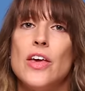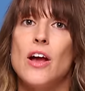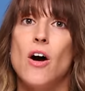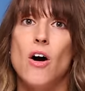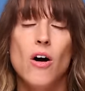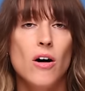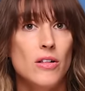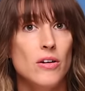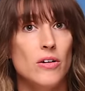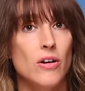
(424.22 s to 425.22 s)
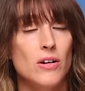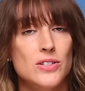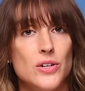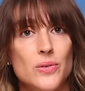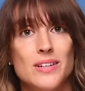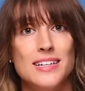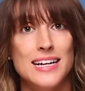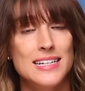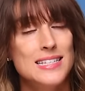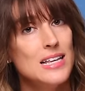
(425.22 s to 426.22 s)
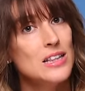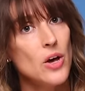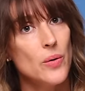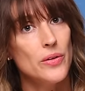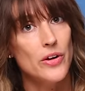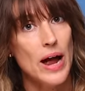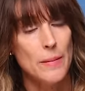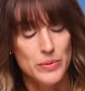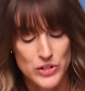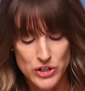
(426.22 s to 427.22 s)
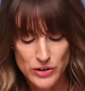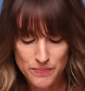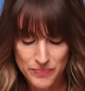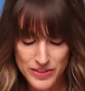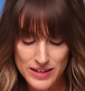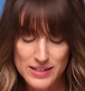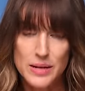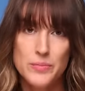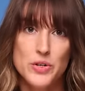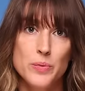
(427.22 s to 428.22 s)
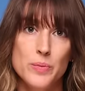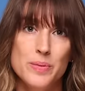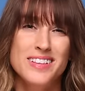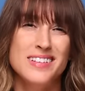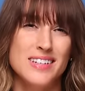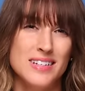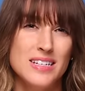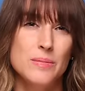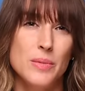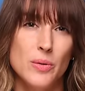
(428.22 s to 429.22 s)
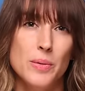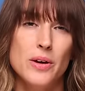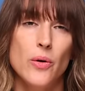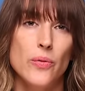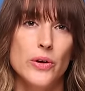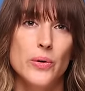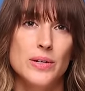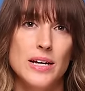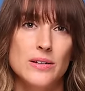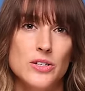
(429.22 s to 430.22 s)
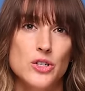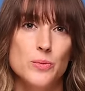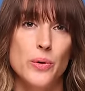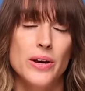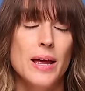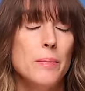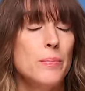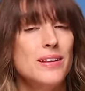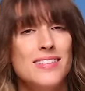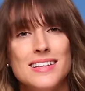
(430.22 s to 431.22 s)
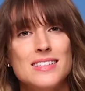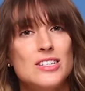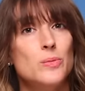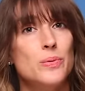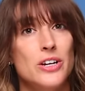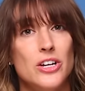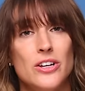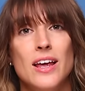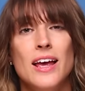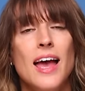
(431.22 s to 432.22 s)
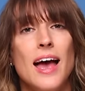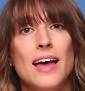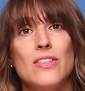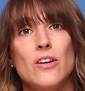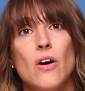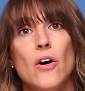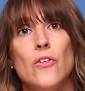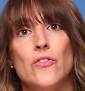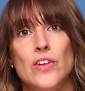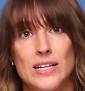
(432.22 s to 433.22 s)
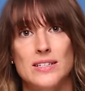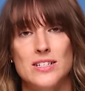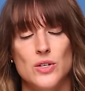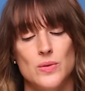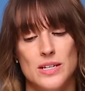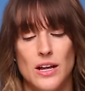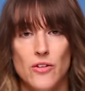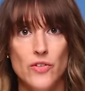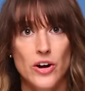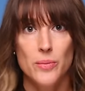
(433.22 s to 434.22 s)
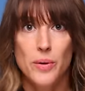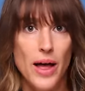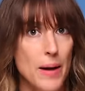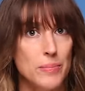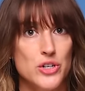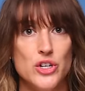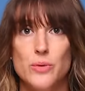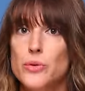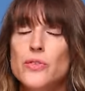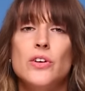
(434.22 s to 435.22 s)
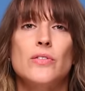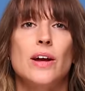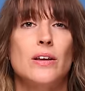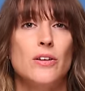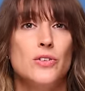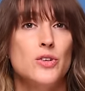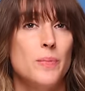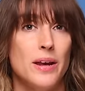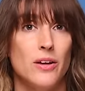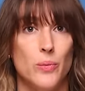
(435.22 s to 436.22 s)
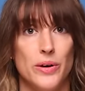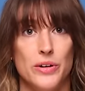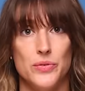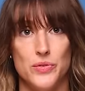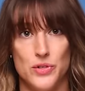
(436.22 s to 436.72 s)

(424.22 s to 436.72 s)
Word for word: They all are also nice and low on their aperture. The exception would be the 16mm, only going down to 2.8, but that's still pretty good, and they're all fixed, so it's not a variable aperture moving around on you depending on where you're